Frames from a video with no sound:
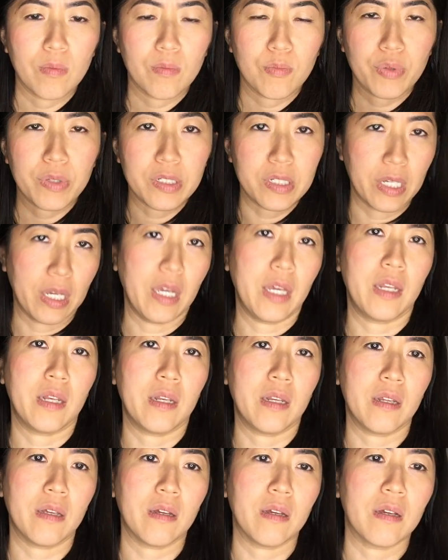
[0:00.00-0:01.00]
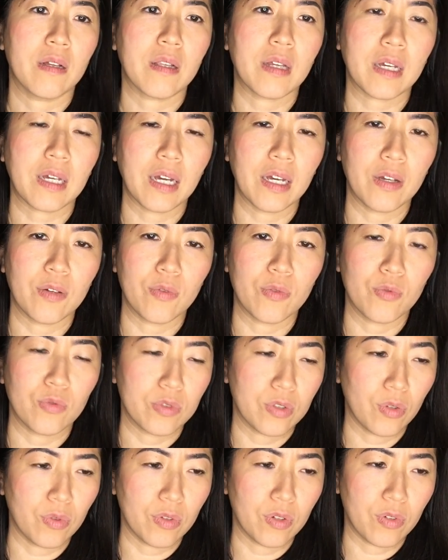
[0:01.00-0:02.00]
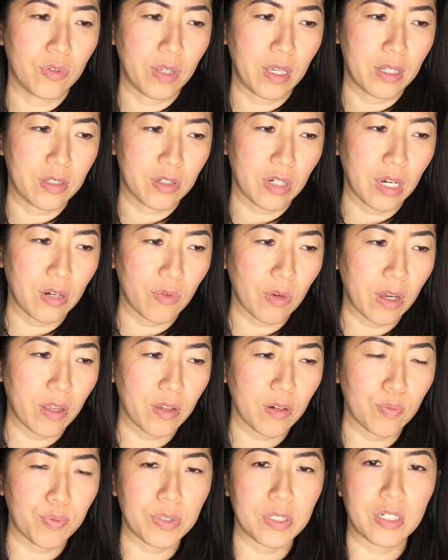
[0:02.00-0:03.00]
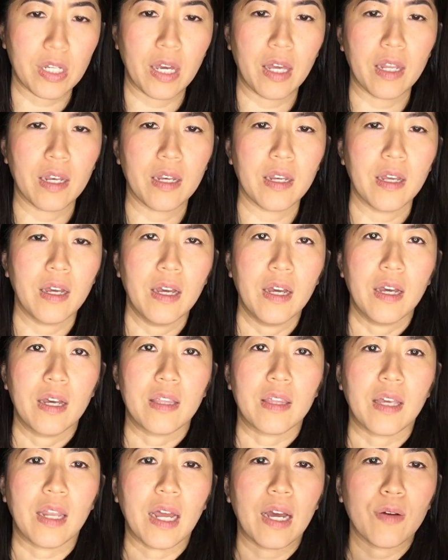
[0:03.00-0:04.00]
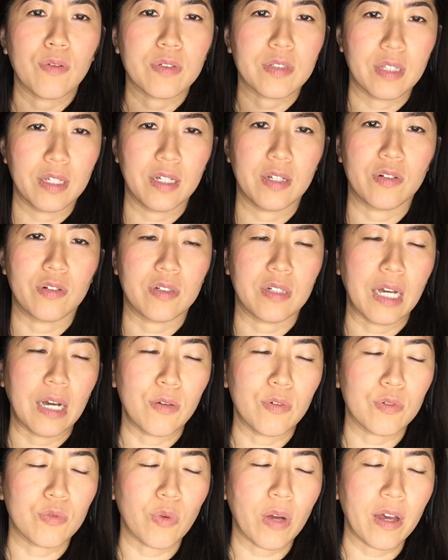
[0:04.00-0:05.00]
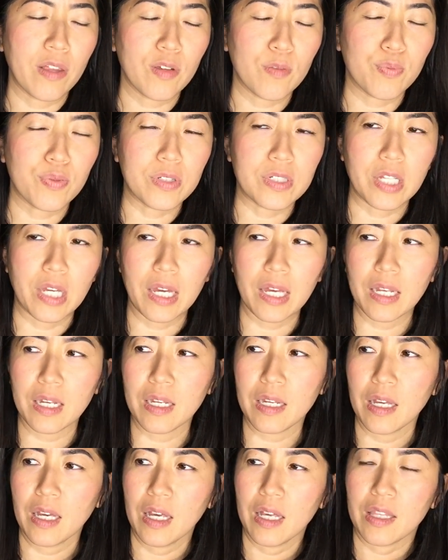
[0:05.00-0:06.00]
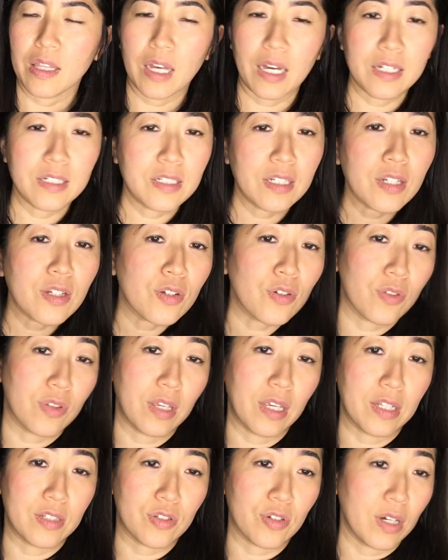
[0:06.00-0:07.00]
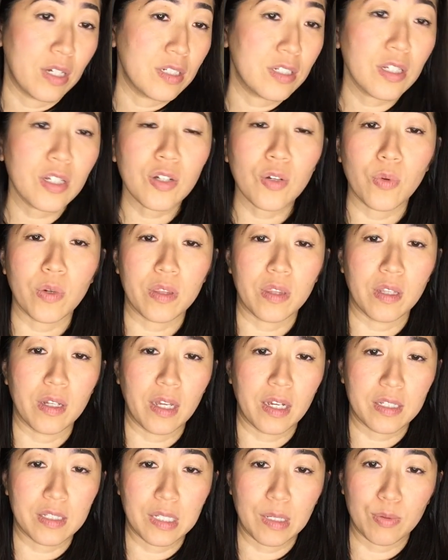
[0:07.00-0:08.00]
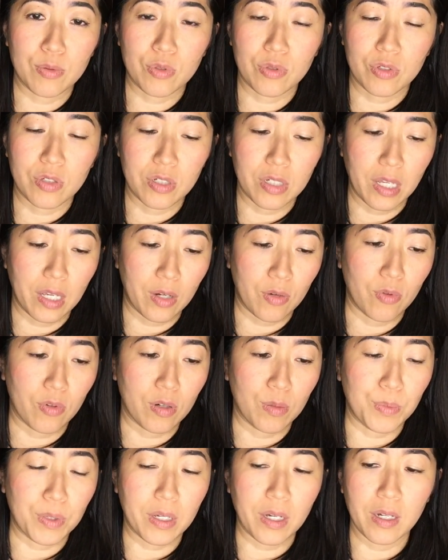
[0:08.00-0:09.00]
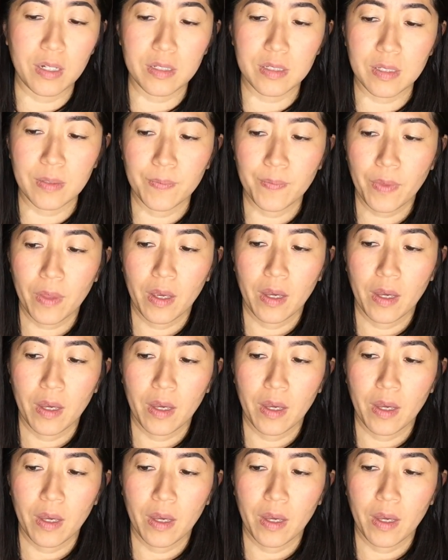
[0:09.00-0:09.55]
pretend like I don't know the answer. I'd rather pretend that I was ignorant. I would rather pretend that I didn't know the answer. I didn't know what the next steps were to take were, because